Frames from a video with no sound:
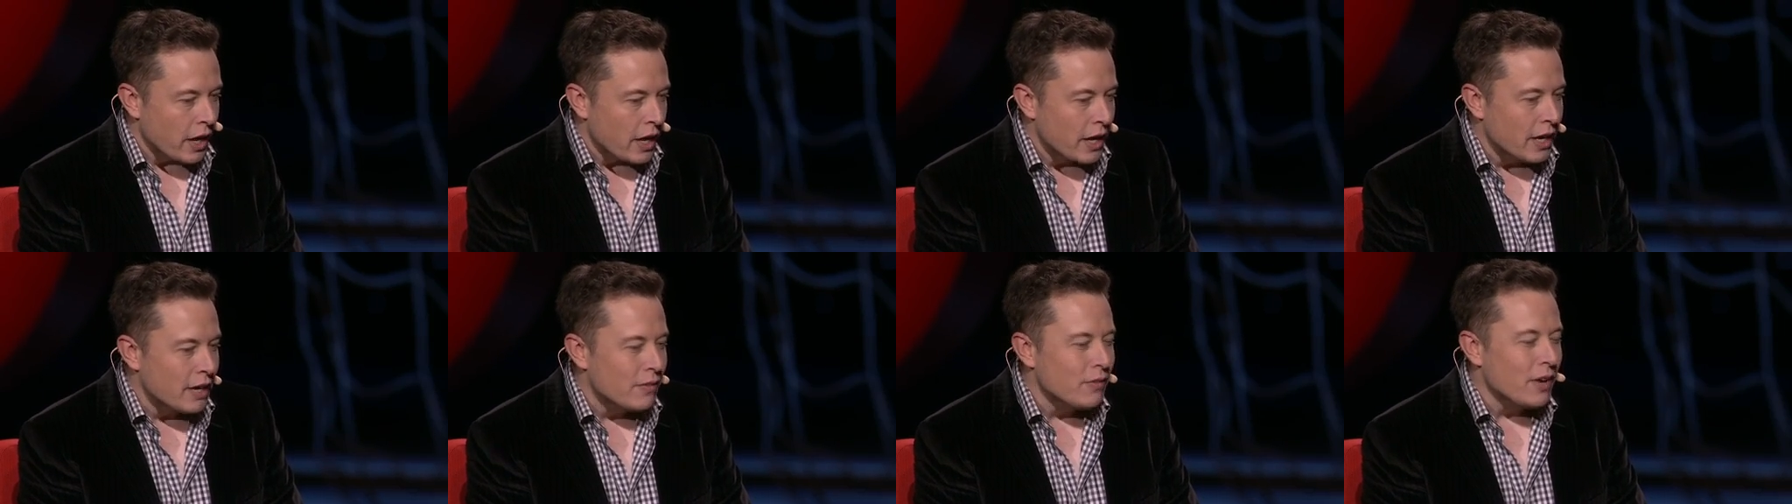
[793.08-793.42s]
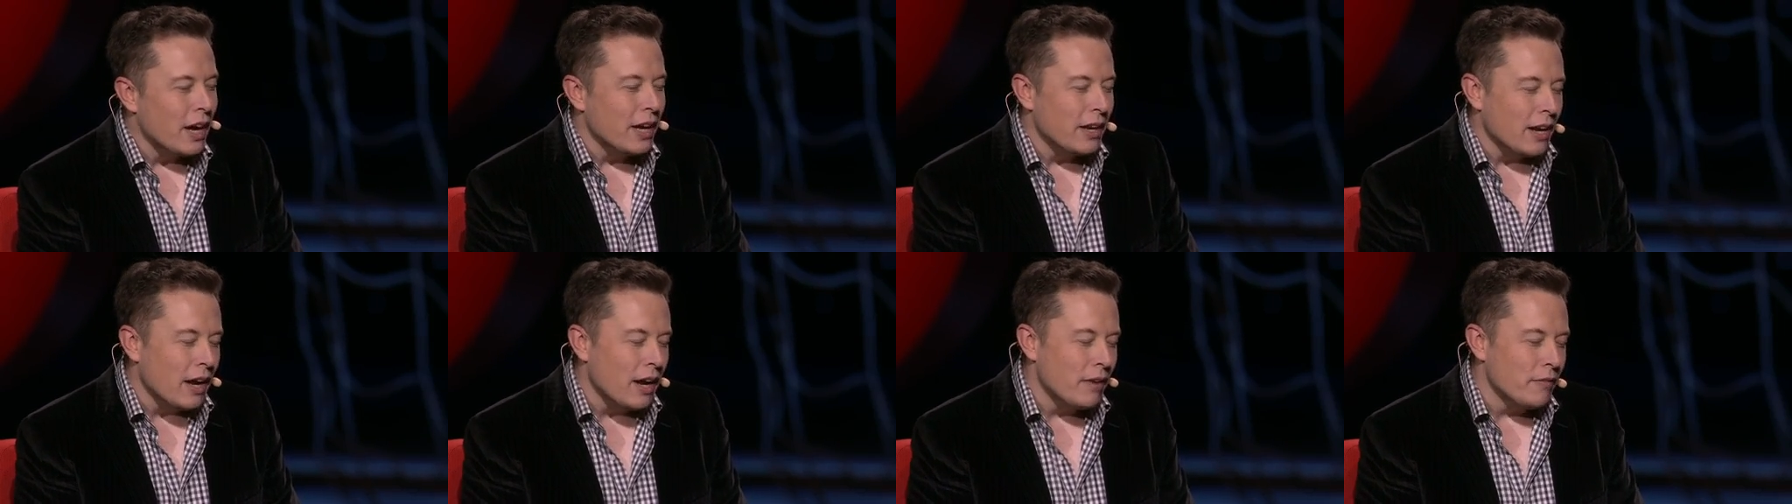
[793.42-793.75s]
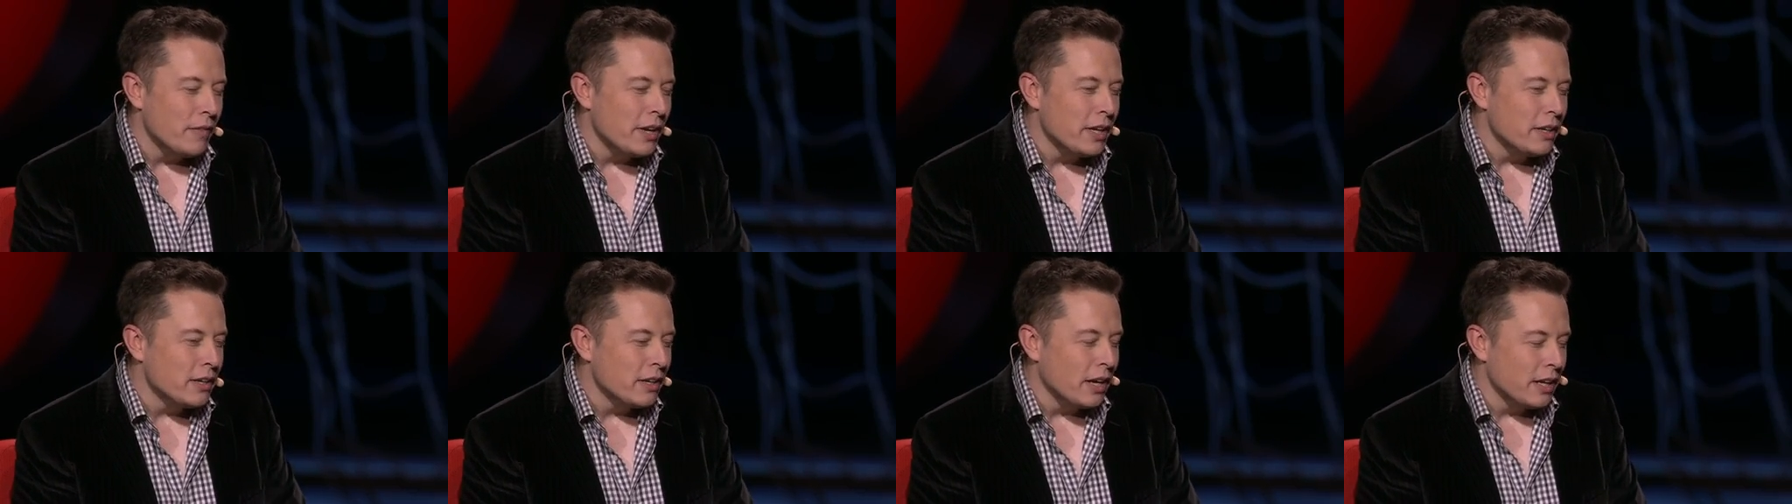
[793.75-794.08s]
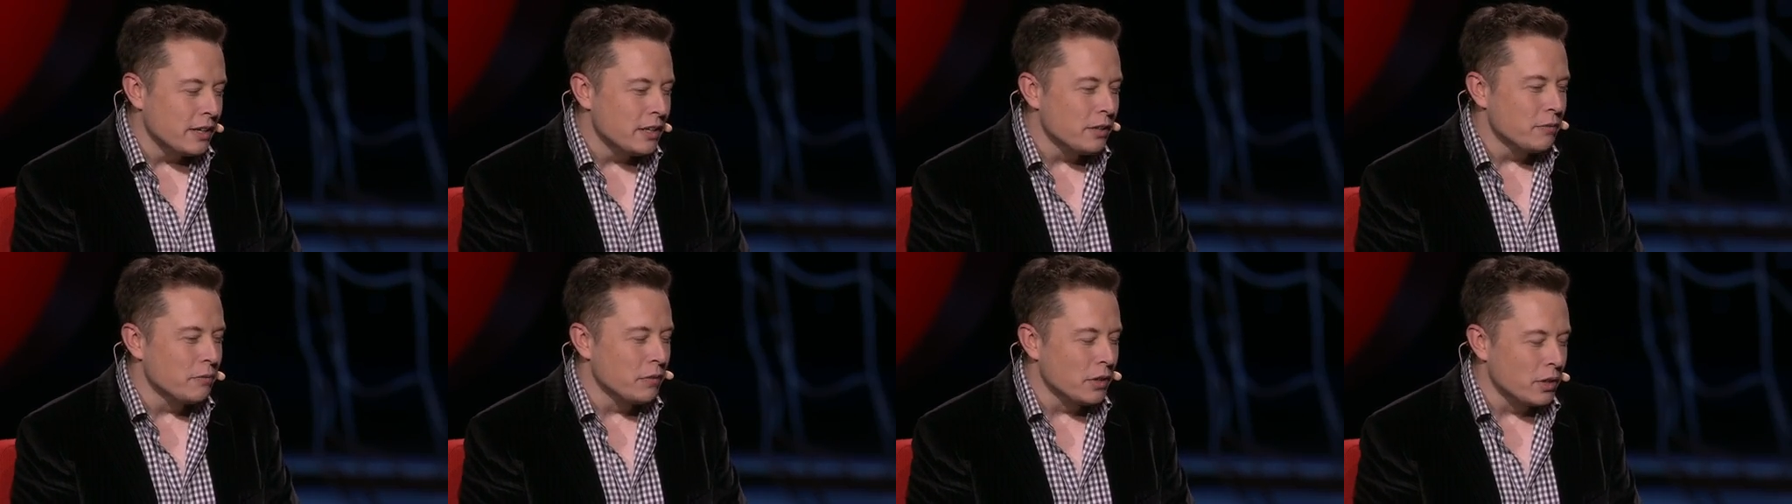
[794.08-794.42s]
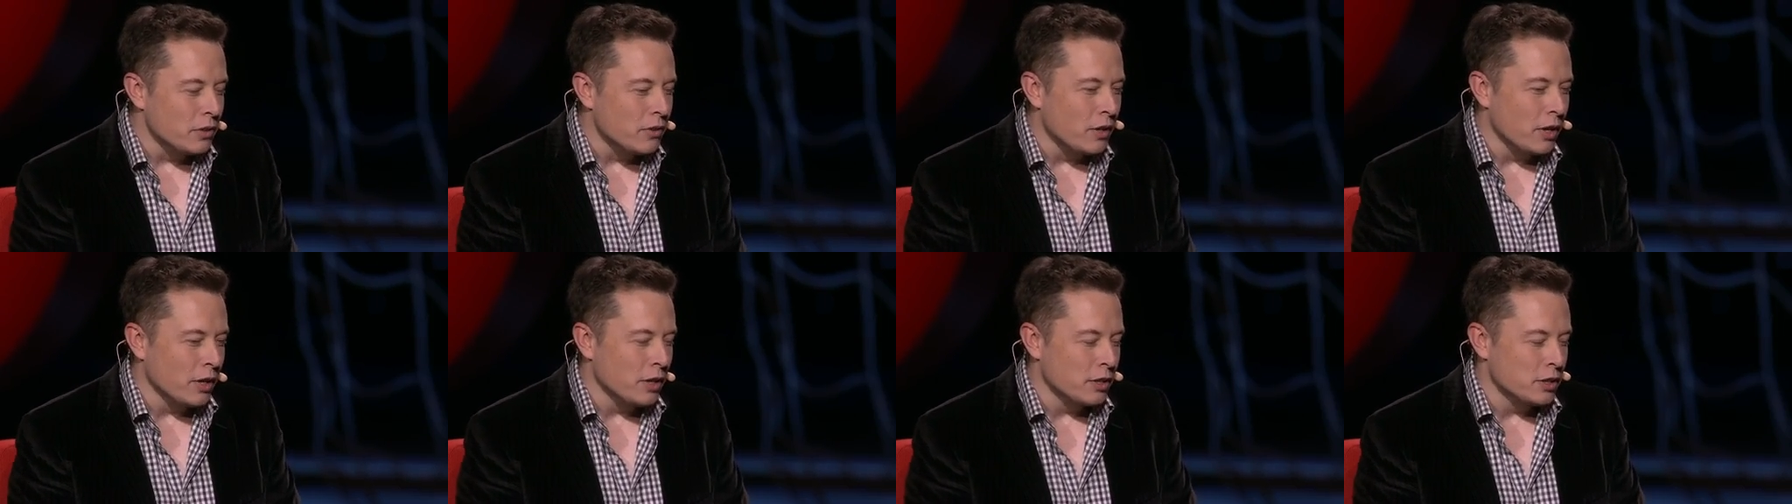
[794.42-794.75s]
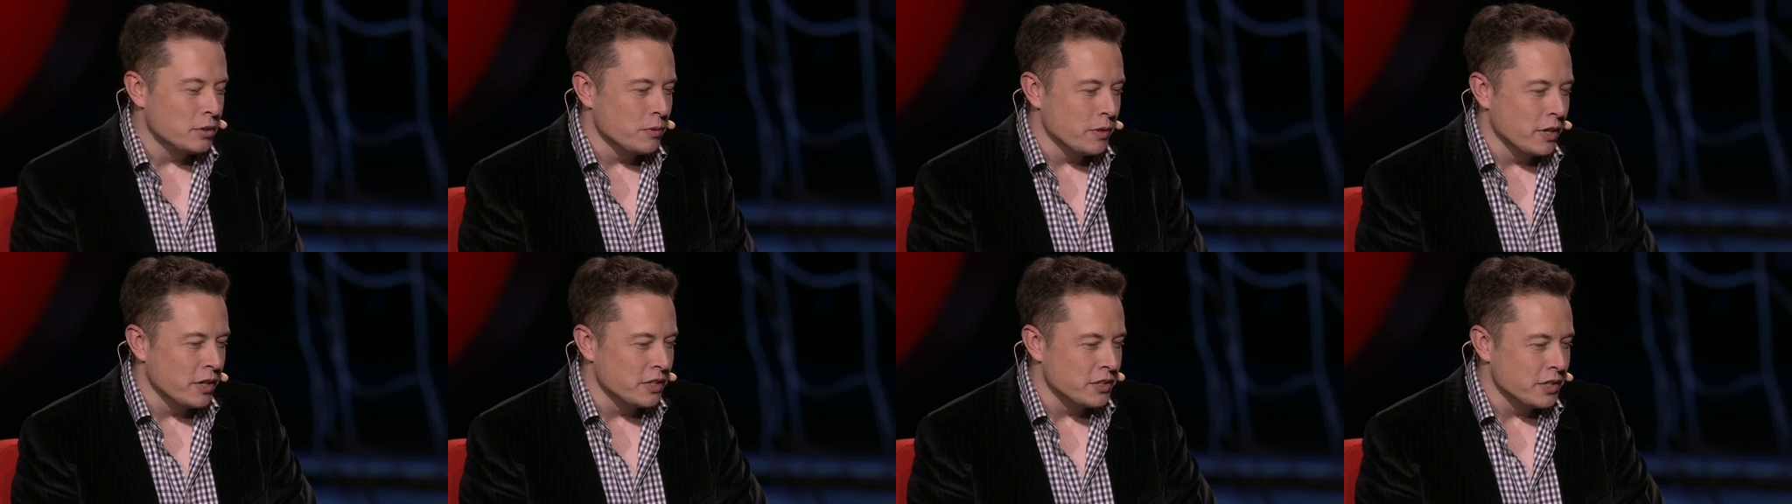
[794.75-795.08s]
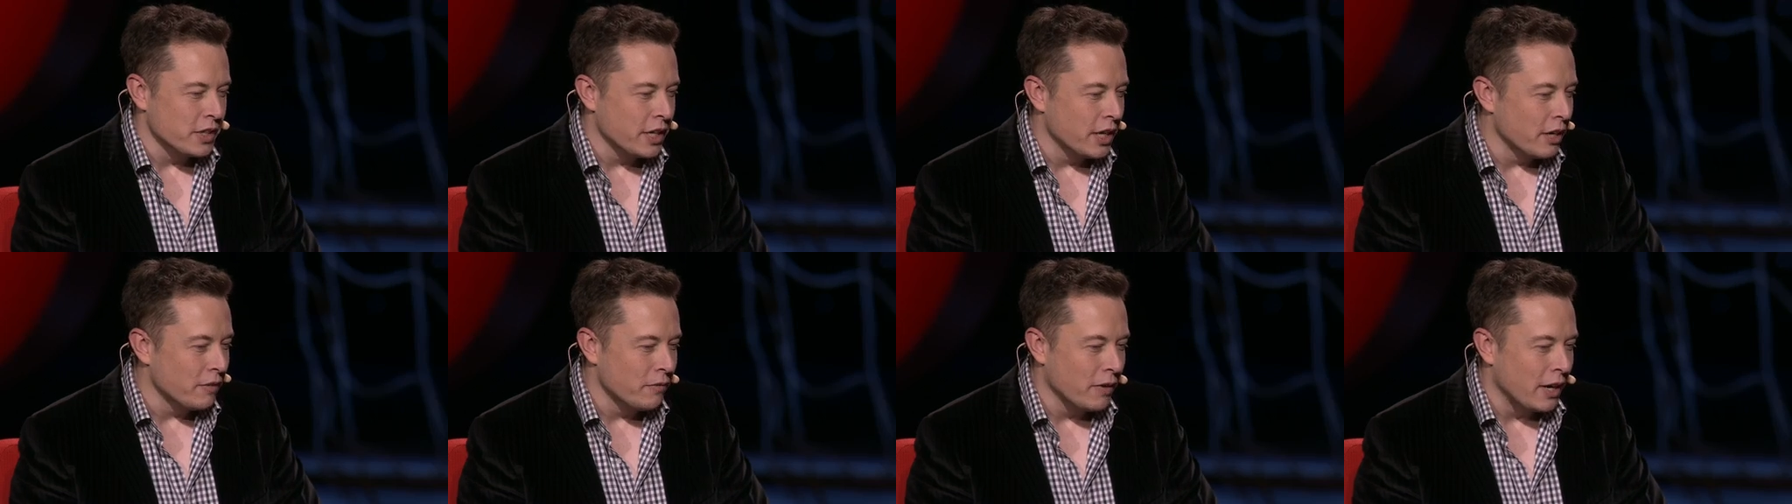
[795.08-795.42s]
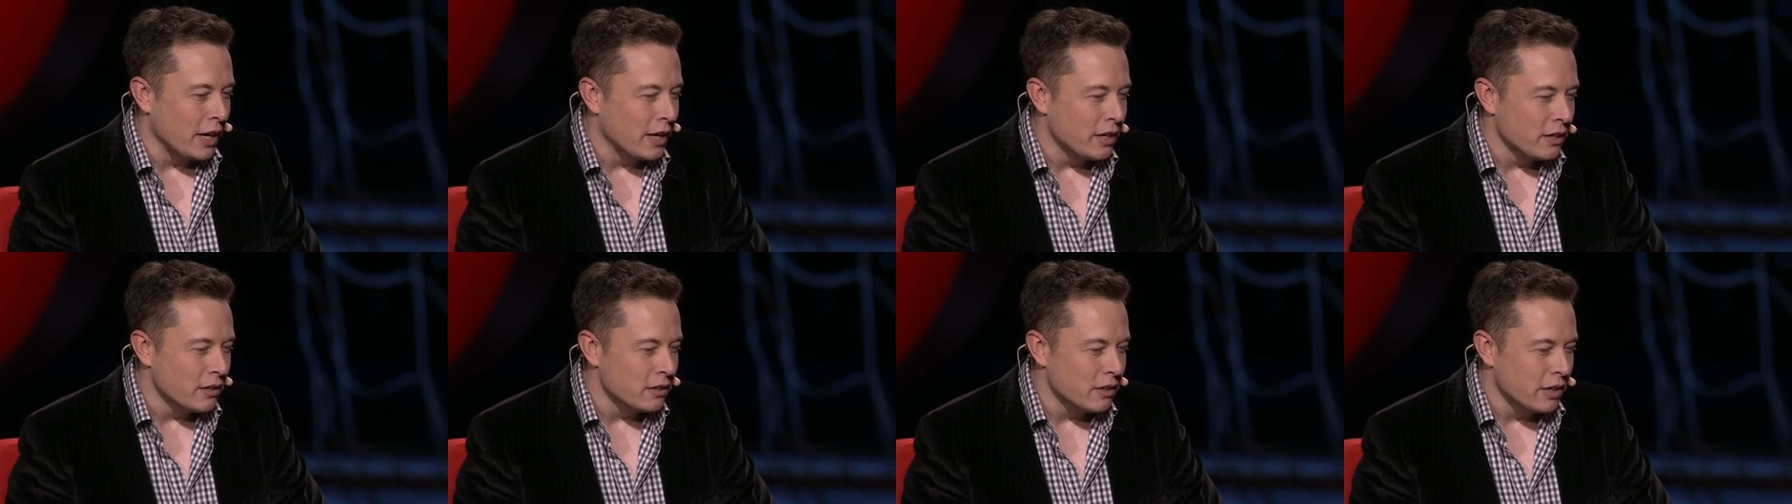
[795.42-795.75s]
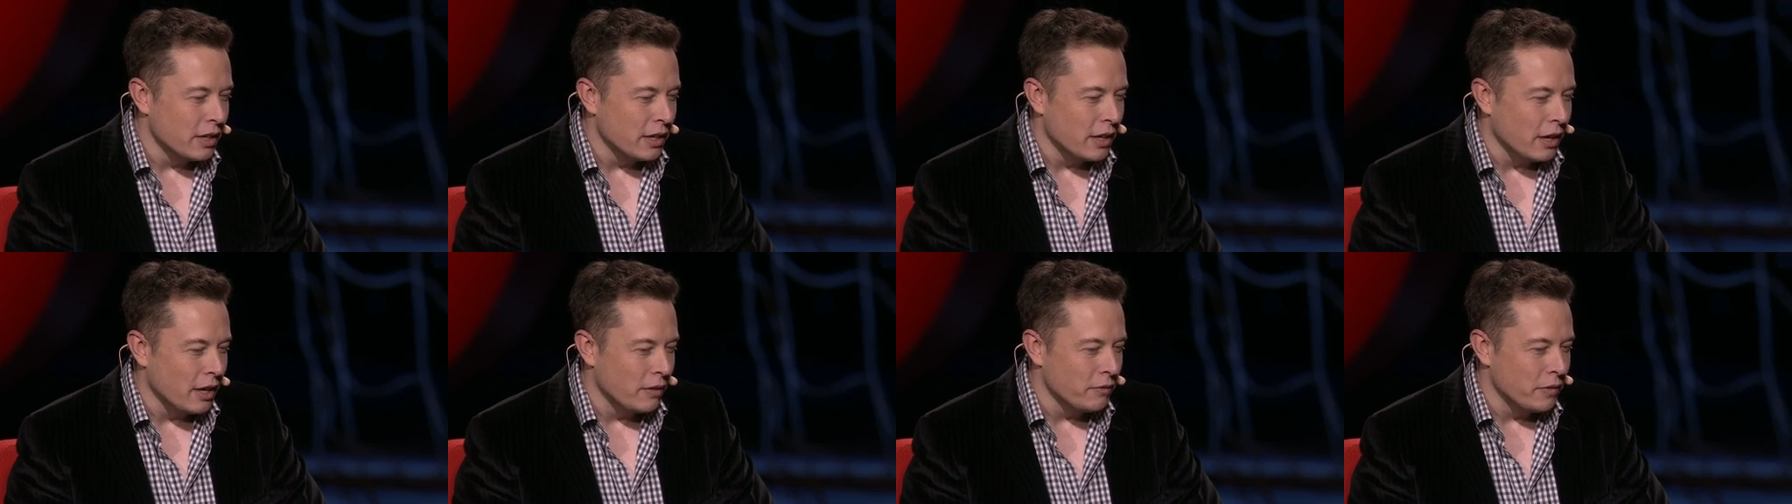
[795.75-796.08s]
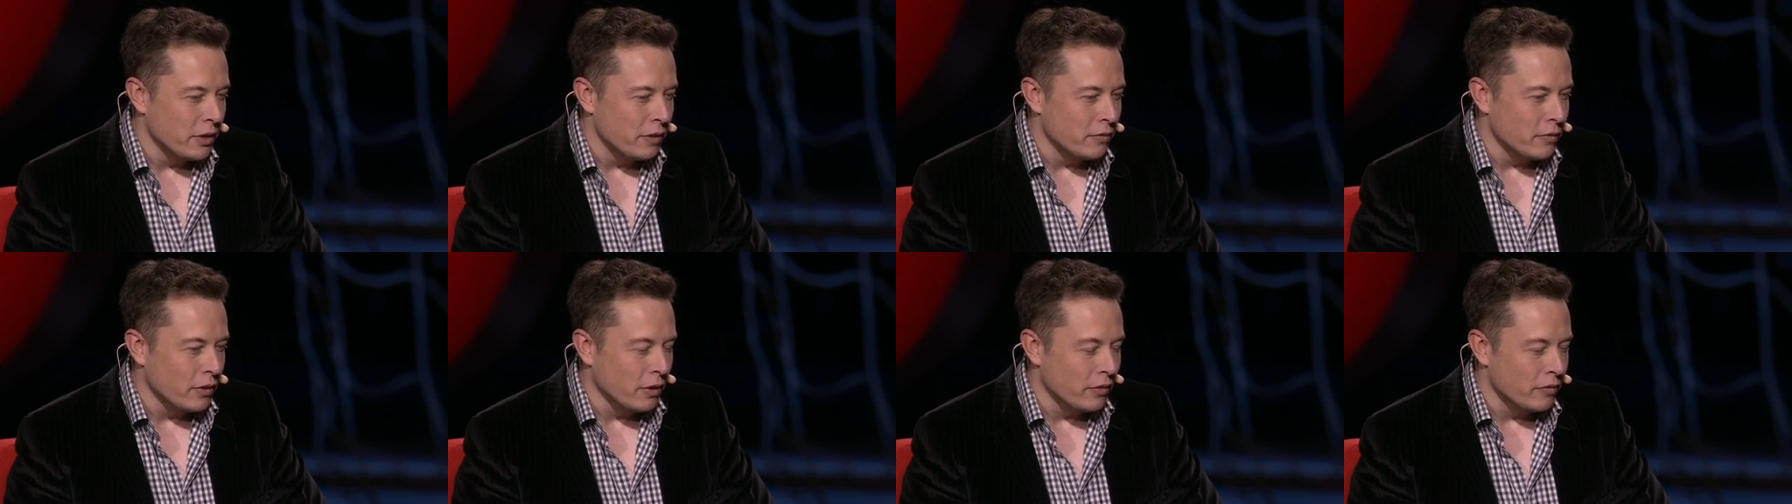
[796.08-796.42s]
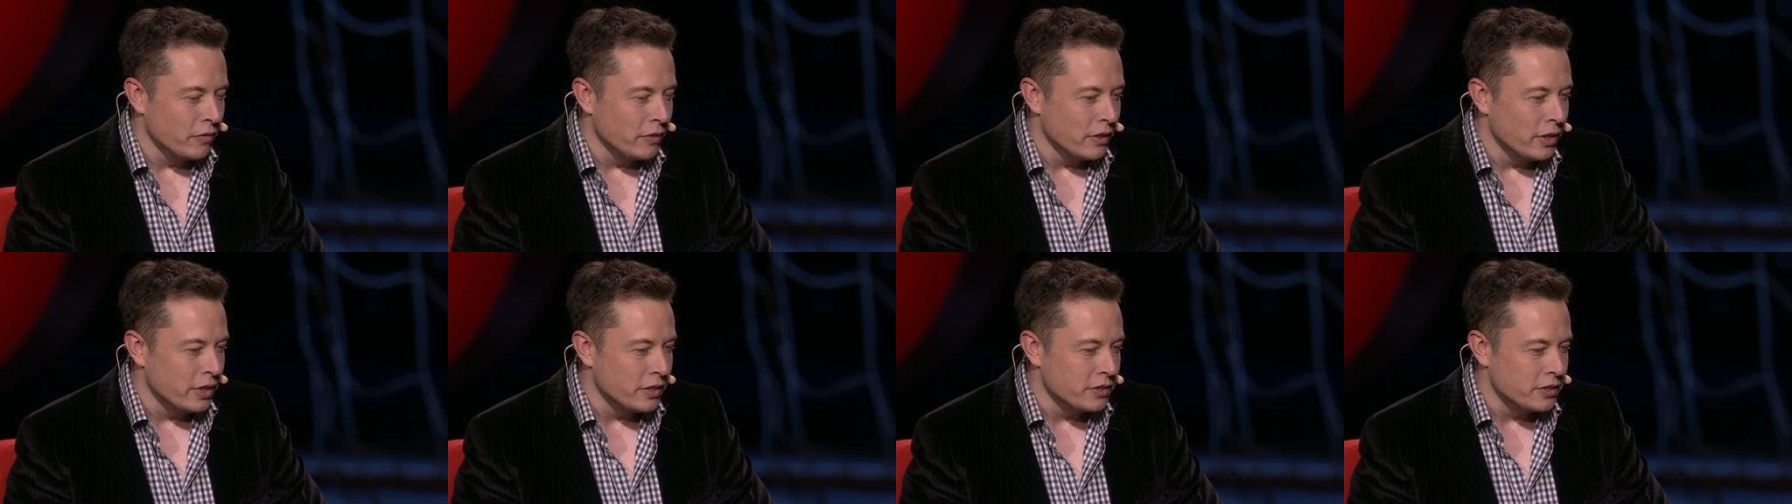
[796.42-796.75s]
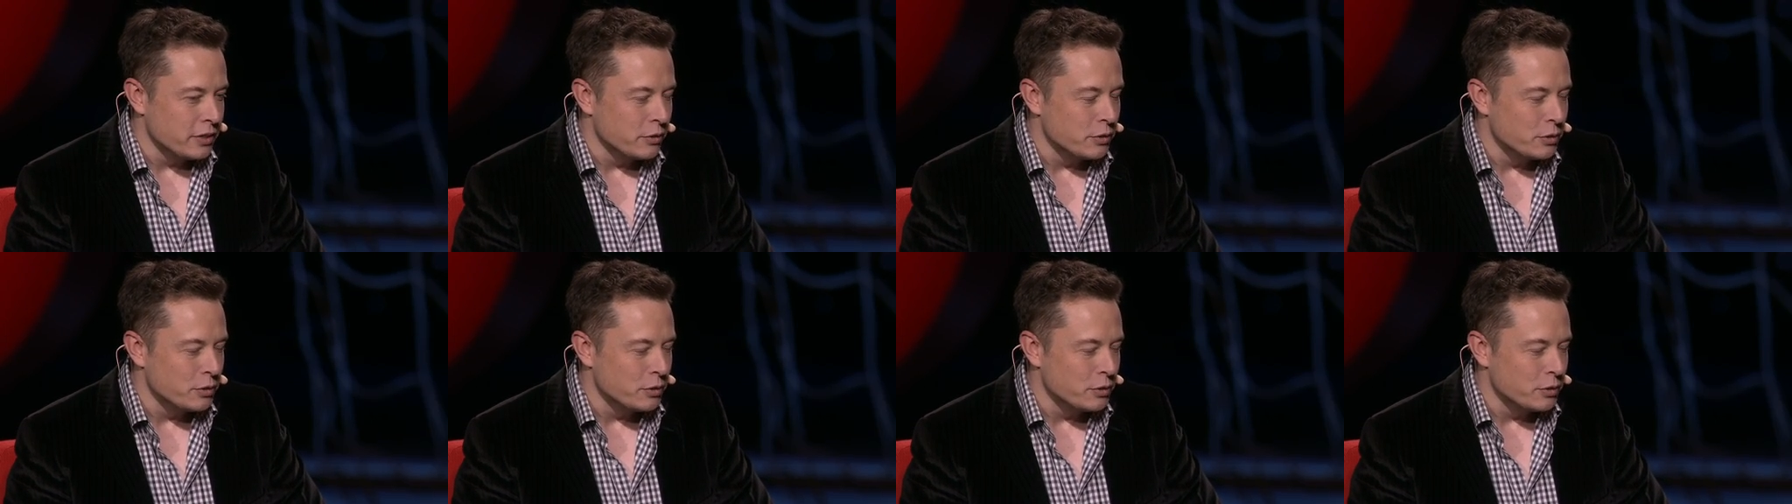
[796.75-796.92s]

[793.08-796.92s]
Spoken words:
I did build rockets when I was a kid, but I didn't think I'd be involved in this.